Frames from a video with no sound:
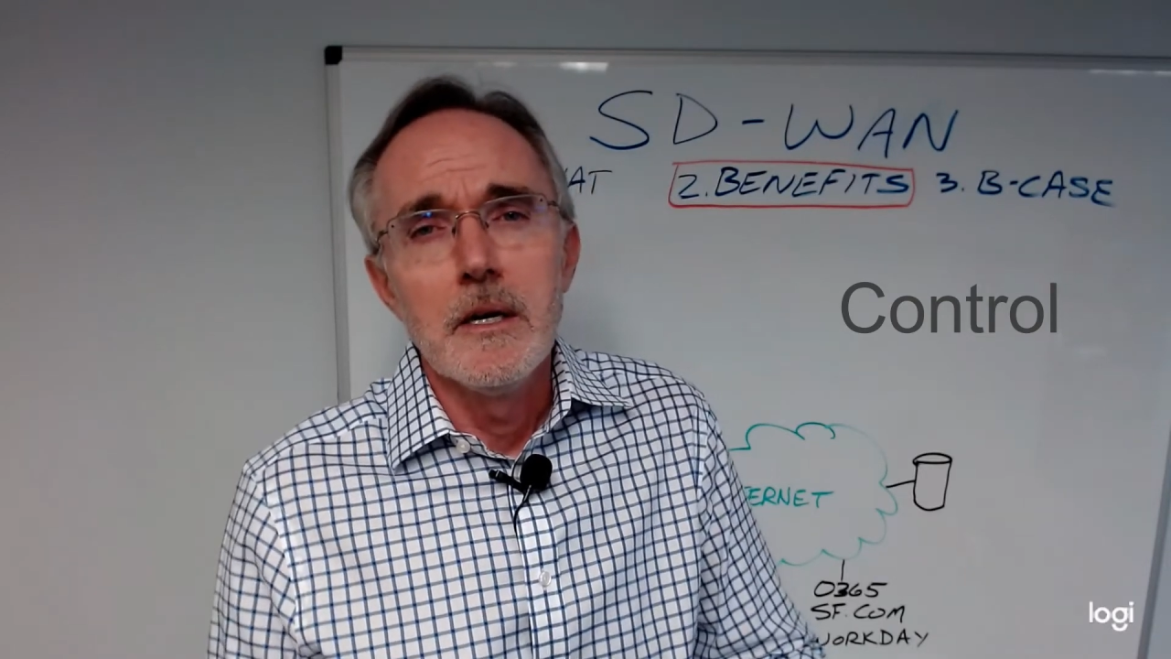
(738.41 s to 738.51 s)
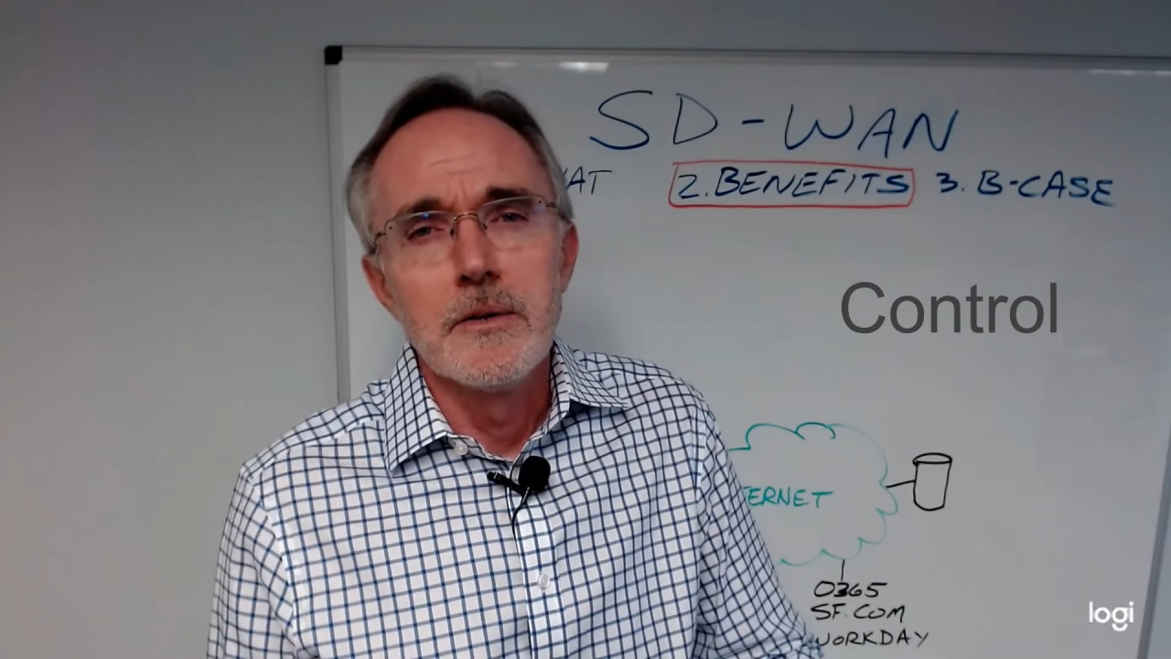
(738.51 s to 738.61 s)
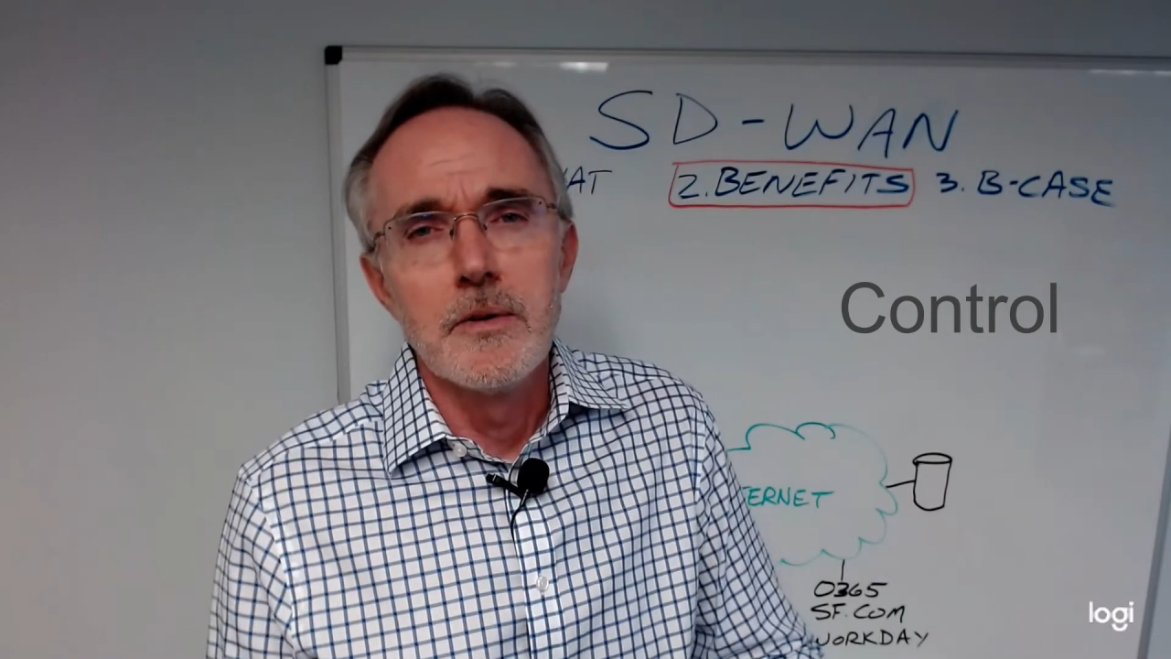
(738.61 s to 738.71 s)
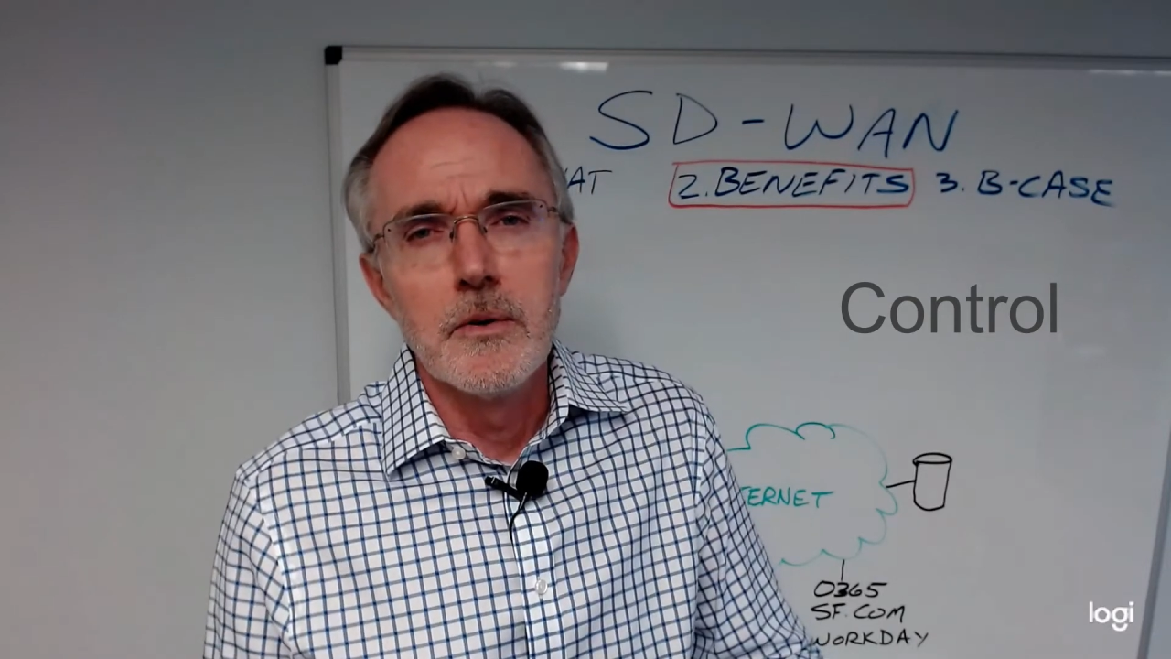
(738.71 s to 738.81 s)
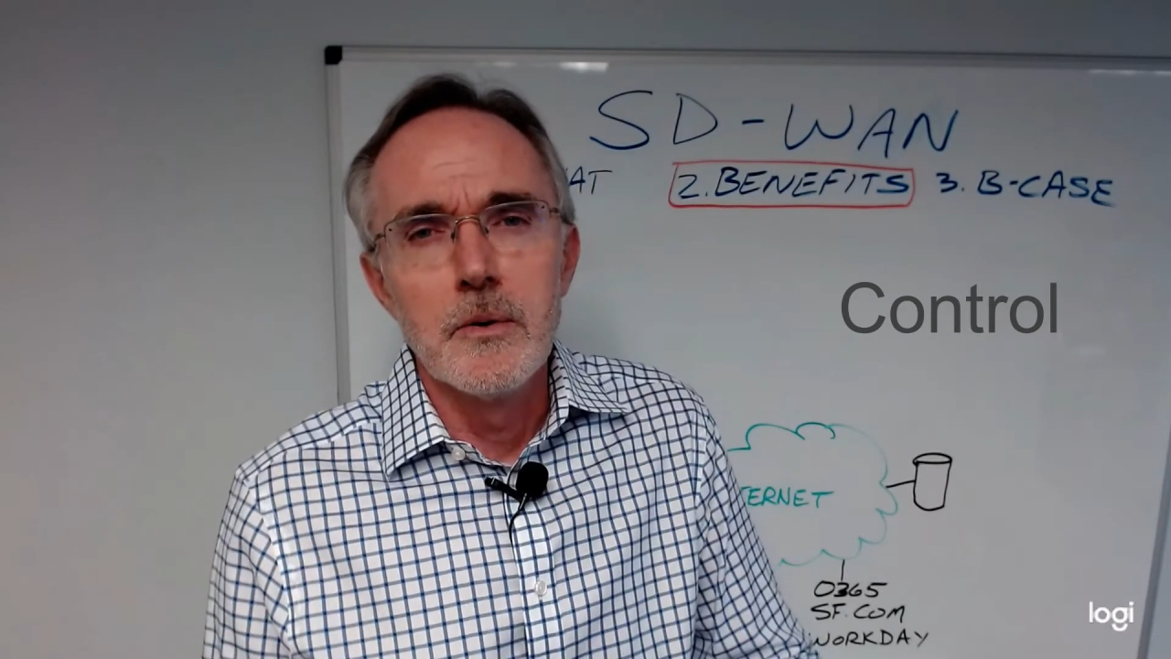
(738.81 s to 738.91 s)

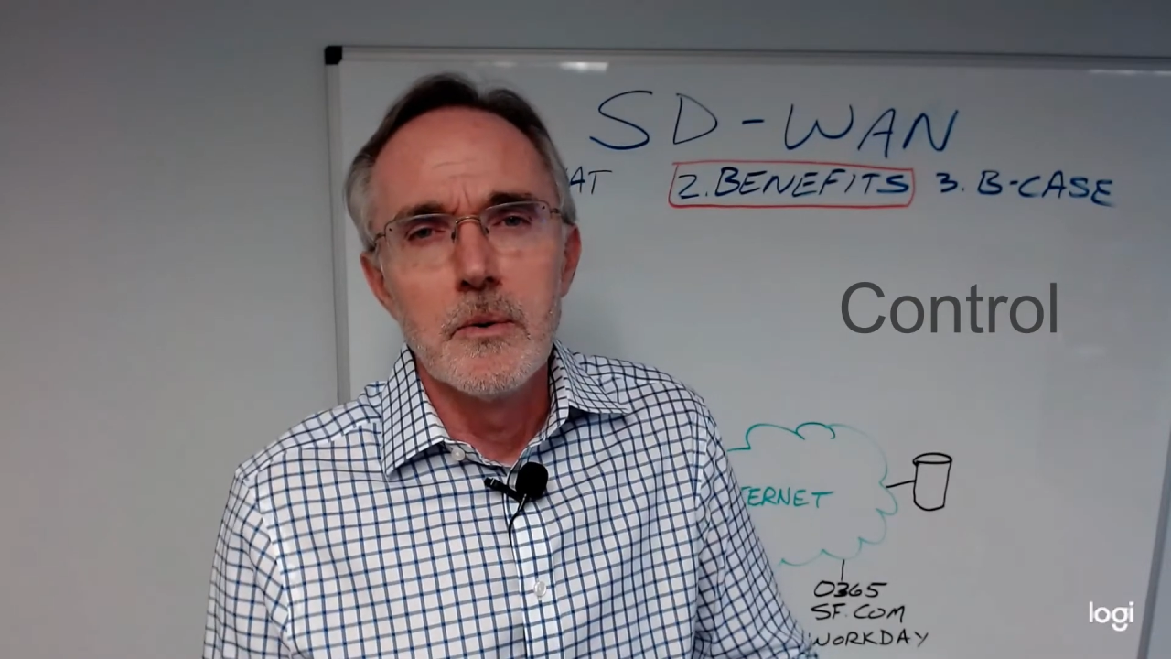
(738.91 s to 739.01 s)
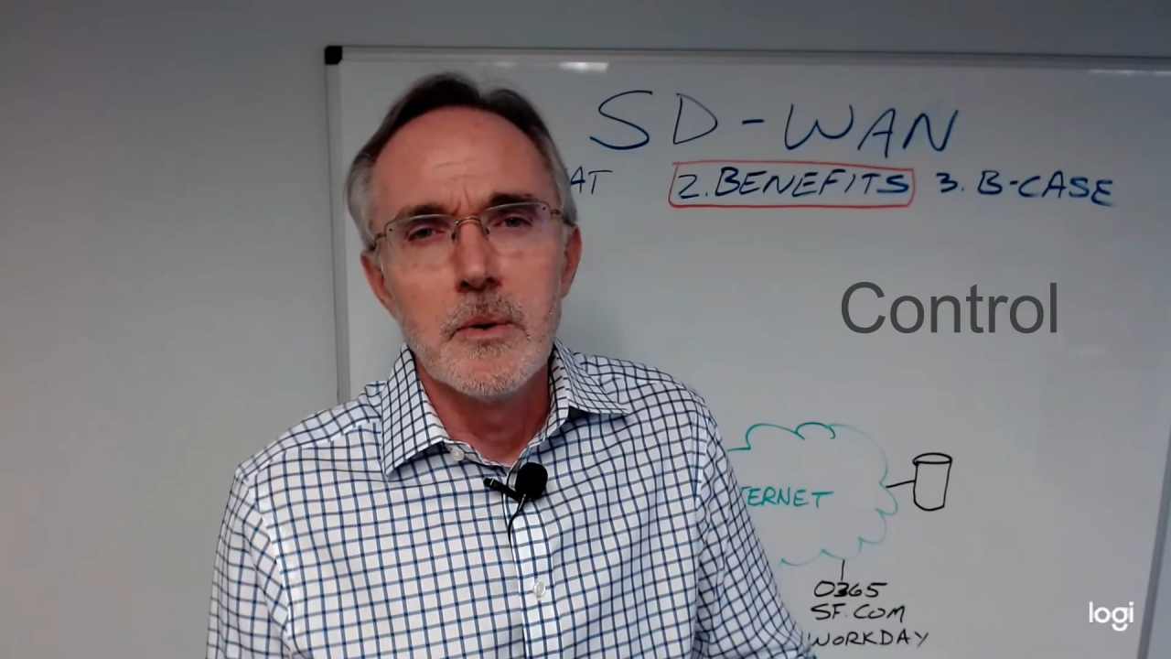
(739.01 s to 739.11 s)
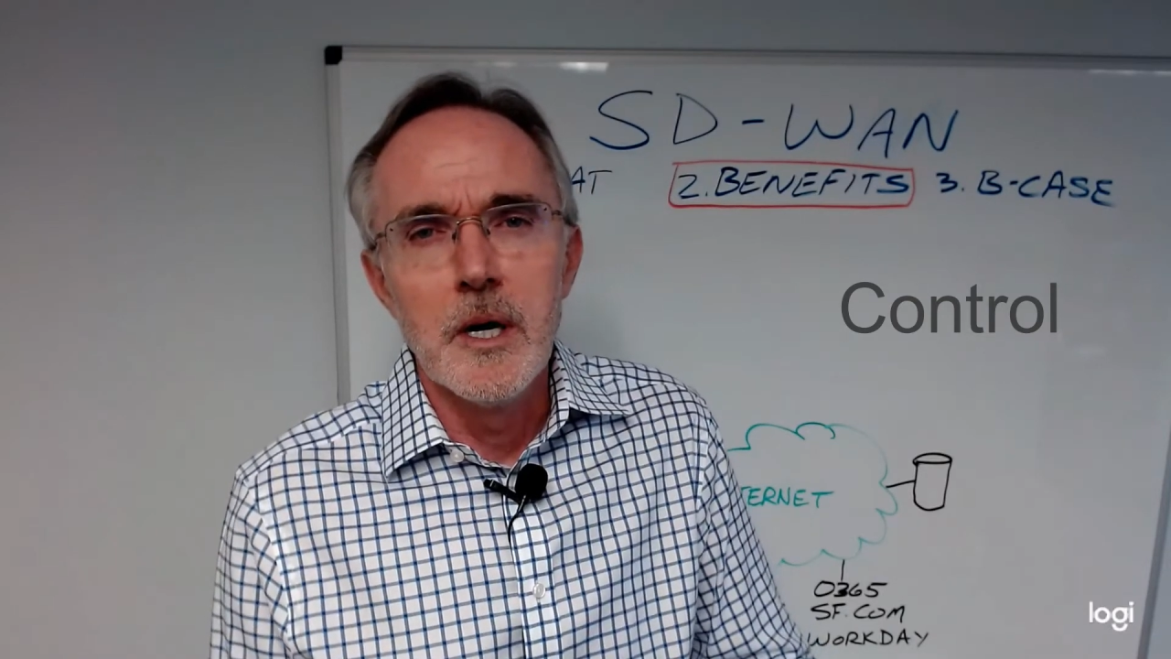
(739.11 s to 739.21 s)
to